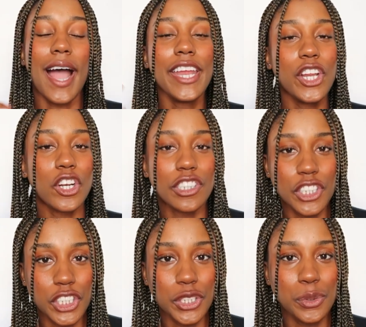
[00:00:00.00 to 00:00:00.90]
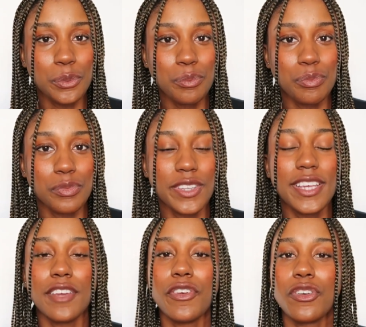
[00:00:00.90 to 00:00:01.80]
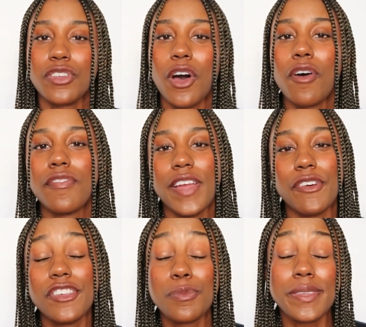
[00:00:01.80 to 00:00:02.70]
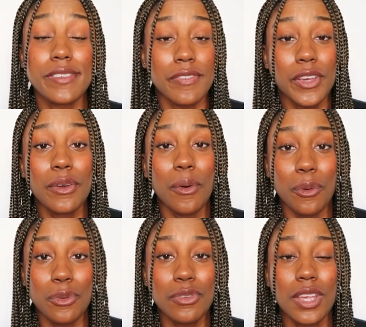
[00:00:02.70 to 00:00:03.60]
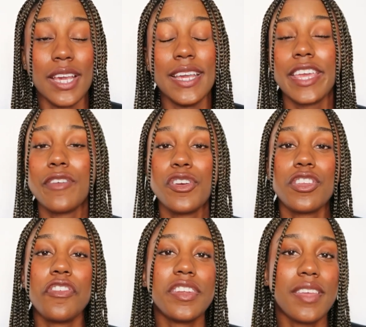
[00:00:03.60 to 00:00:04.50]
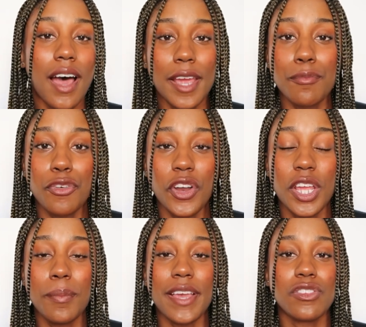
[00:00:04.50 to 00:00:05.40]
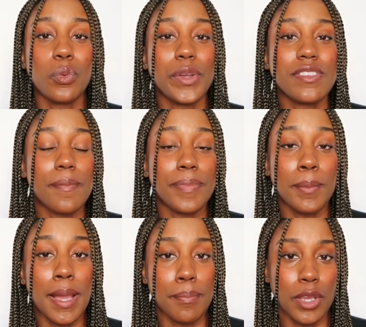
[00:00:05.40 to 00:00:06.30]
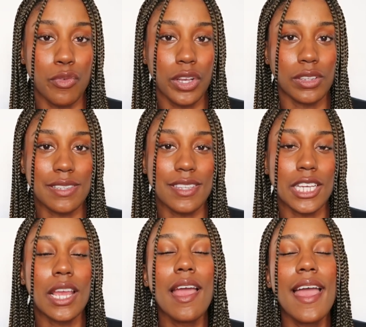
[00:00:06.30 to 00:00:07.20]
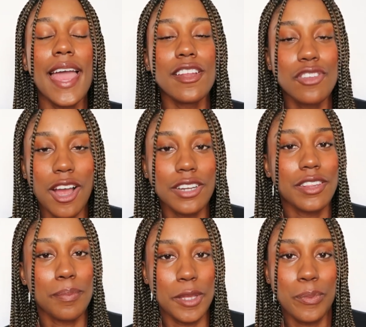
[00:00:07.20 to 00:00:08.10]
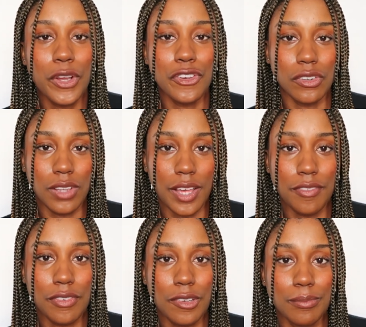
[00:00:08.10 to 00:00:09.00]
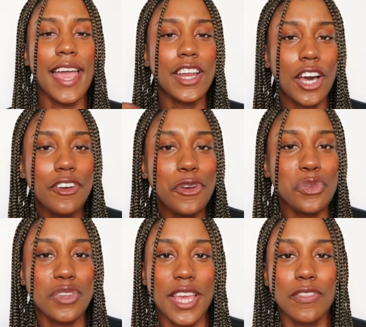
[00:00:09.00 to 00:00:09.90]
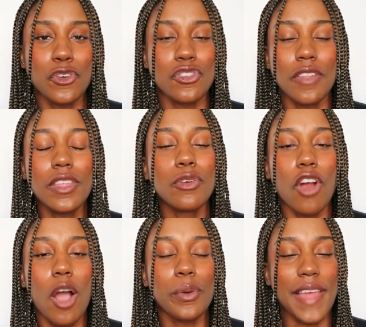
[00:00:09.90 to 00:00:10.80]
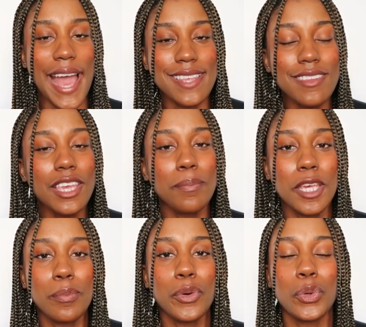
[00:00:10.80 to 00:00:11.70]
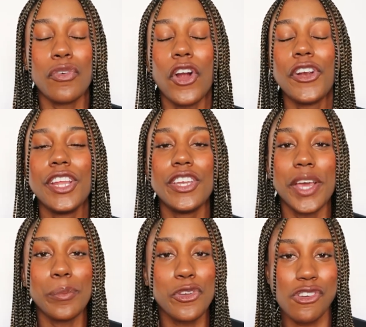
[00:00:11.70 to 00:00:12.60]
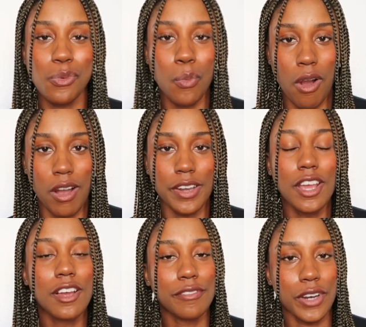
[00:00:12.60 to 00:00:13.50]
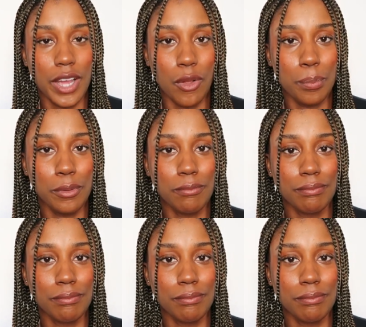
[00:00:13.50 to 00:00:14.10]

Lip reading: I encourage you to give yourself very specific goals, give yourself a time frame as to when something might be realistic, and talk to the people in your life. And understand there's nothing wrong with asking people who've already done what you want for help.